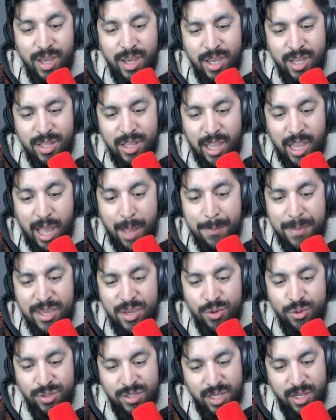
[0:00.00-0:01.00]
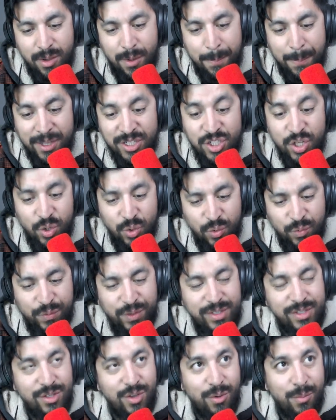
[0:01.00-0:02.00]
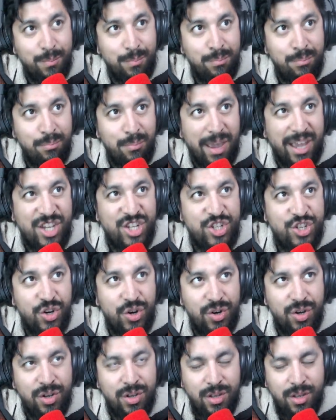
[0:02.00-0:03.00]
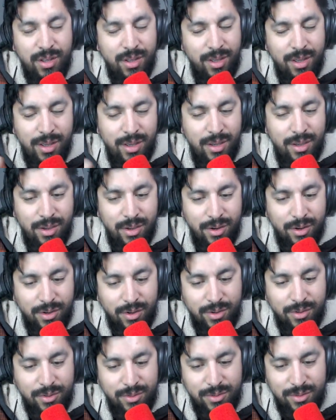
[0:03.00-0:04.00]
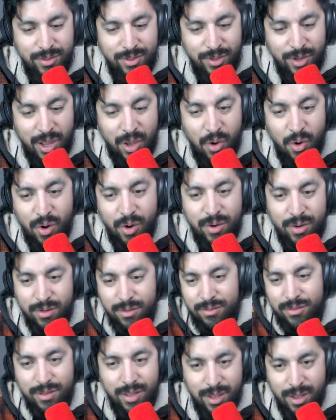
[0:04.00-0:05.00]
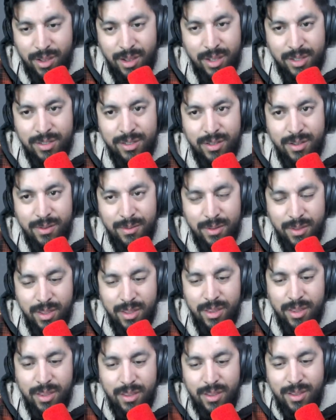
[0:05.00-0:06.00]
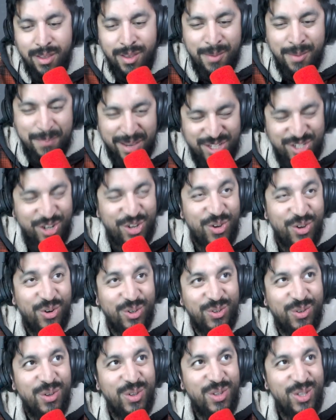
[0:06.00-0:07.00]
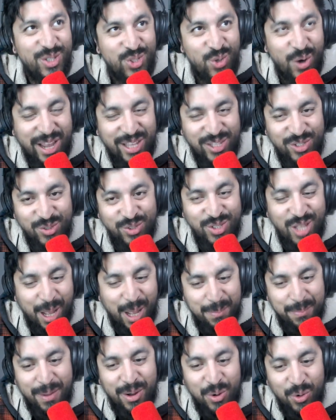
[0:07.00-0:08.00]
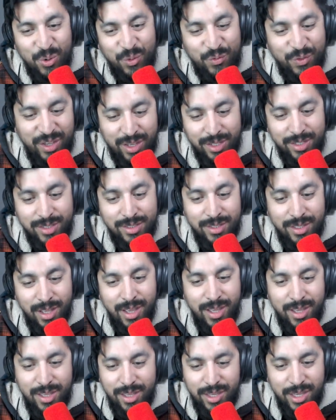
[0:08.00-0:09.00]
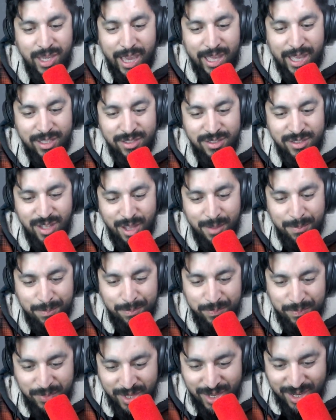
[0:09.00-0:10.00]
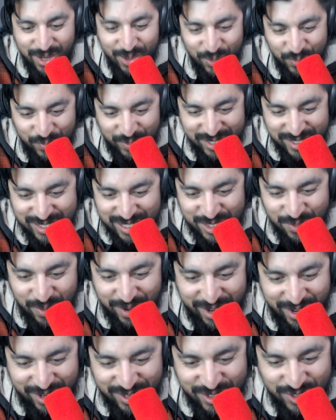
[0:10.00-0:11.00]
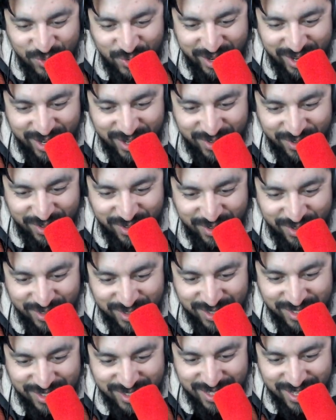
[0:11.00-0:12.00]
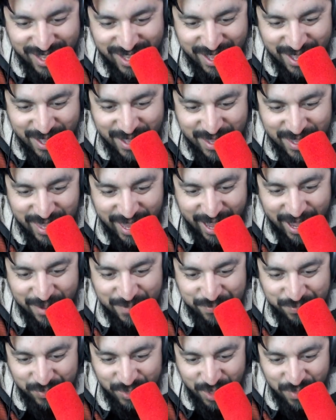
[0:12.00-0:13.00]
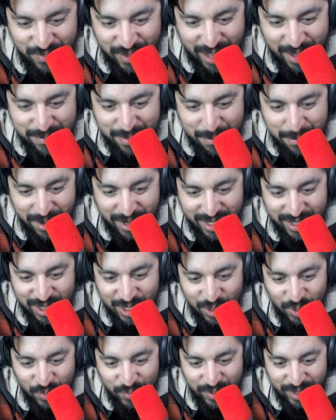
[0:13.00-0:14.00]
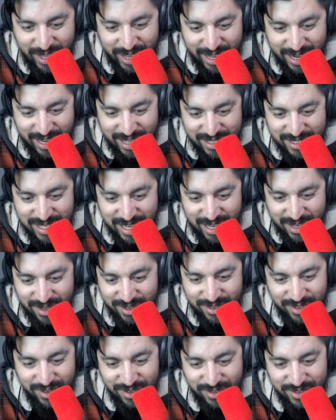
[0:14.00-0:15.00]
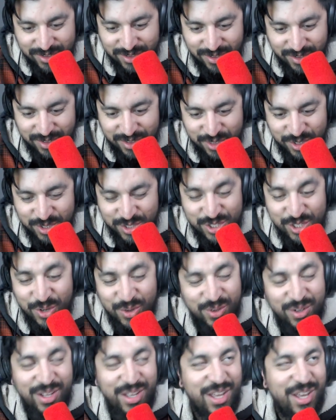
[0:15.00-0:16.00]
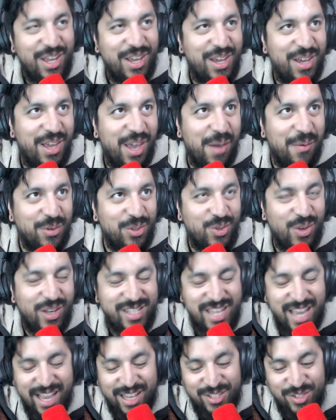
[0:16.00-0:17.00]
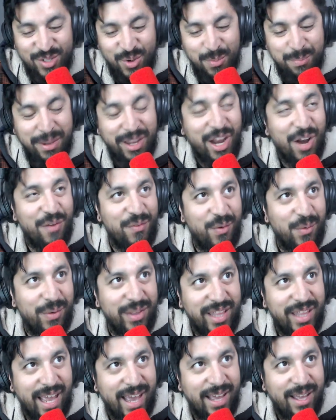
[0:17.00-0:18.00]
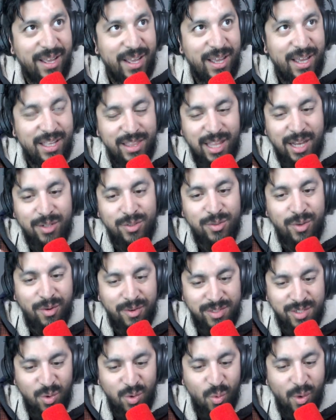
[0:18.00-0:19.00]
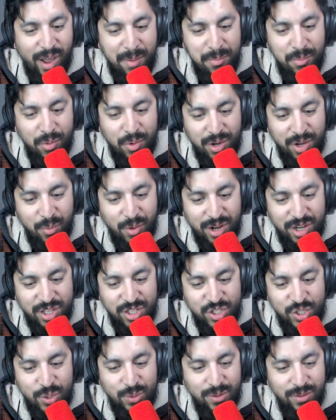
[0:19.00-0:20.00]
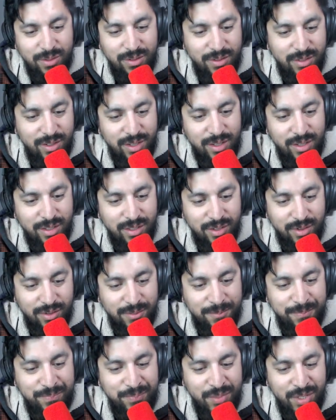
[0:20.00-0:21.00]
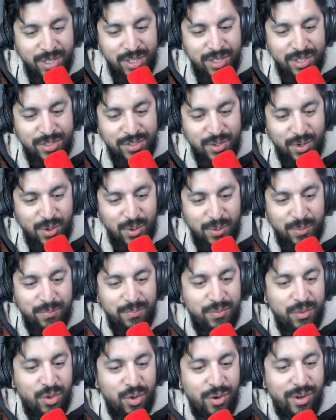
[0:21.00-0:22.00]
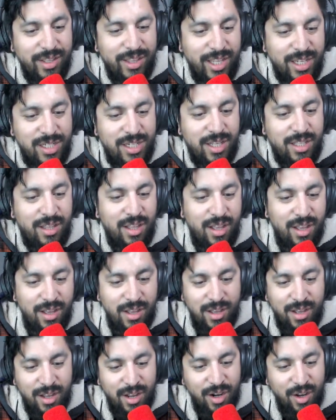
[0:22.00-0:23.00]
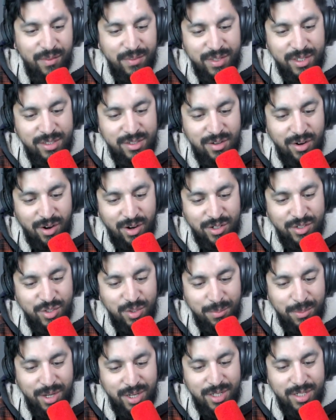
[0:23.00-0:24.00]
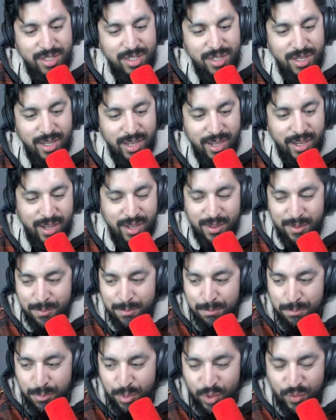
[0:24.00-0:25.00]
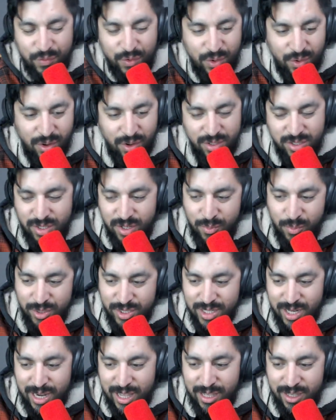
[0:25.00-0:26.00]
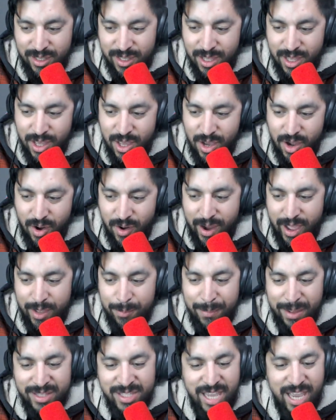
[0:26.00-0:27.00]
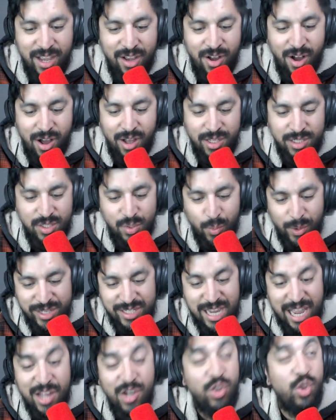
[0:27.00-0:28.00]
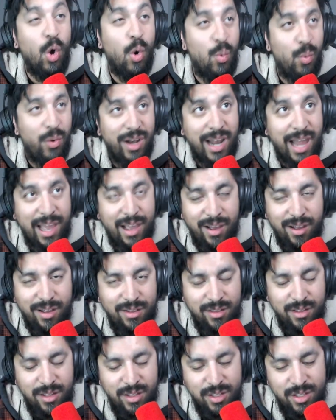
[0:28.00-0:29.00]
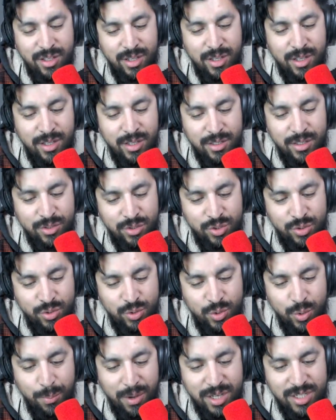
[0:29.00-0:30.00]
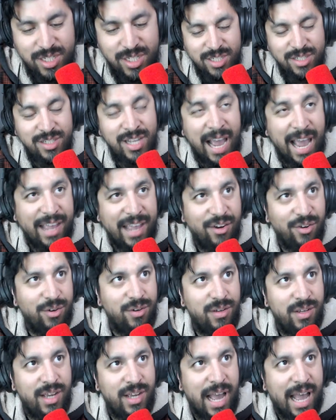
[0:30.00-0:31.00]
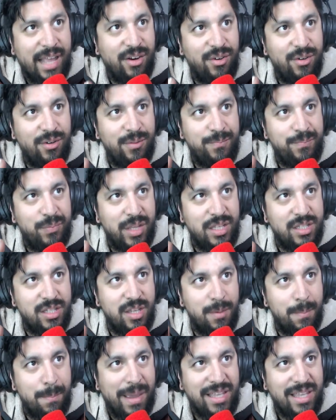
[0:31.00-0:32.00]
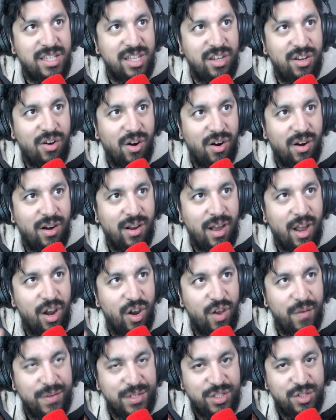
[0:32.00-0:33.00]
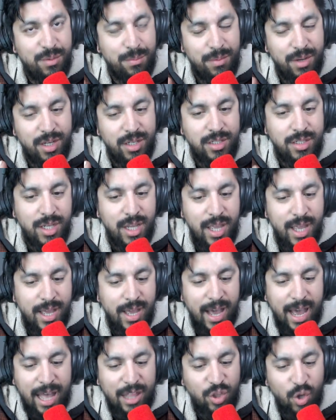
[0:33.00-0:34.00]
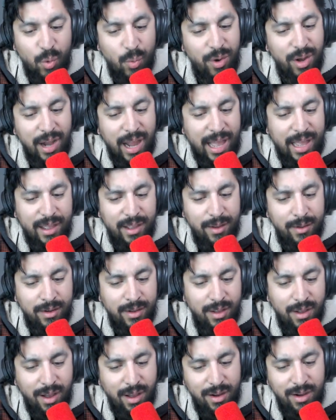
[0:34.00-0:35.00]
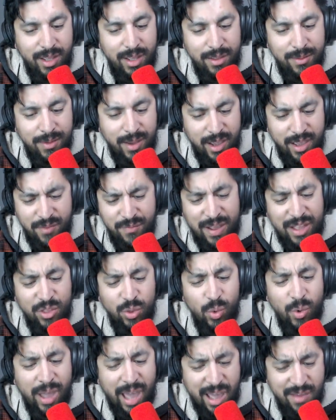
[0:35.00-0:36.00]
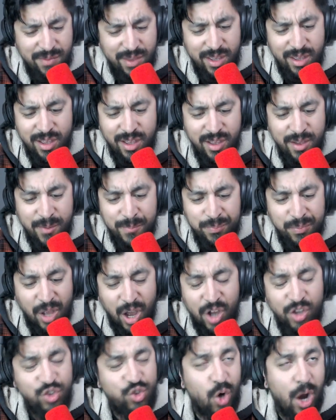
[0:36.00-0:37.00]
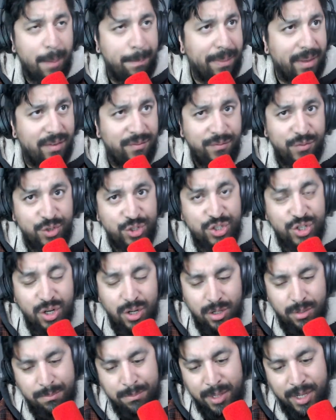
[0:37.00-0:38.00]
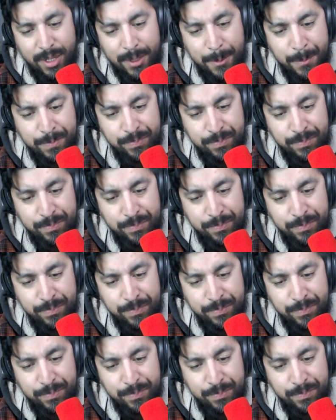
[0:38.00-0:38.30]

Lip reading: they gotta be using a bunch of Luffy. So make sure, you know, you're like, make sure you don't try to stop a Luffy, because you can't stop Luffy. It says right here straight out, because yeah, if you have a Monkey D. Luffy cannot attack, you know, so you're still able to attack. So be careful with that. That's the reason why I'm only running 2, you know. So good addition. I love this card so much, and beautiful alt art, which I like. All right, my 10 cost, which I don't rely on too much, Kaido. Kaido is an amazing card. I love it so much. I don't rely on it. If I do have it, I'll drop it for sure. But